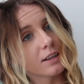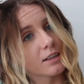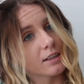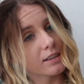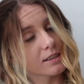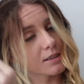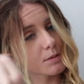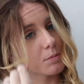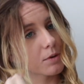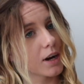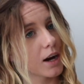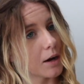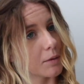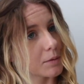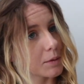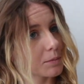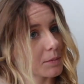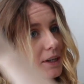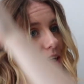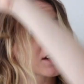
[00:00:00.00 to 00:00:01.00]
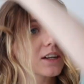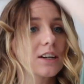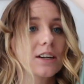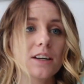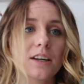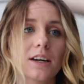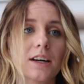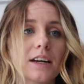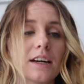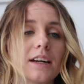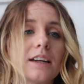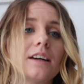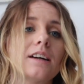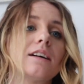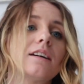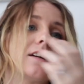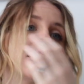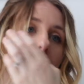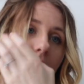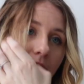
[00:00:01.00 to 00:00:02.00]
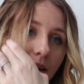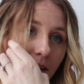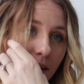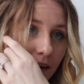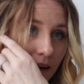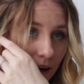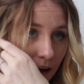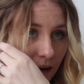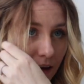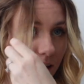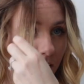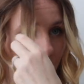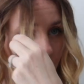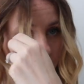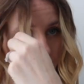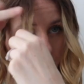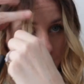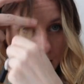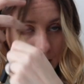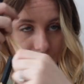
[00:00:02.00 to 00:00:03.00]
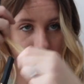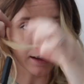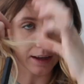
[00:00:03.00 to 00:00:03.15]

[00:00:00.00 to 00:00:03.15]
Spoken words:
That's probably good. And